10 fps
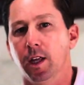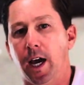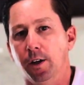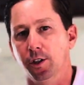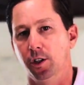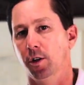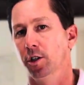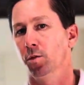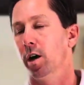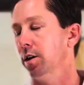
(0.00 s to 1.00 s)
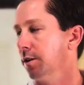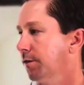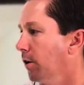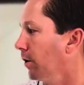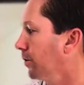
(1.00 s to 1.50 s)
the house shows well in the
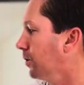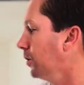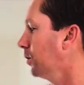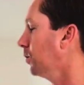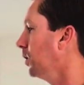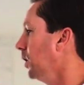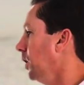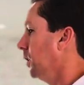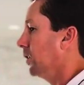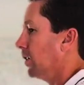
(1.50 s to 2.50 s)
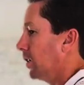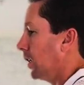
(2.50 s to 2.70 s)
photos too. Just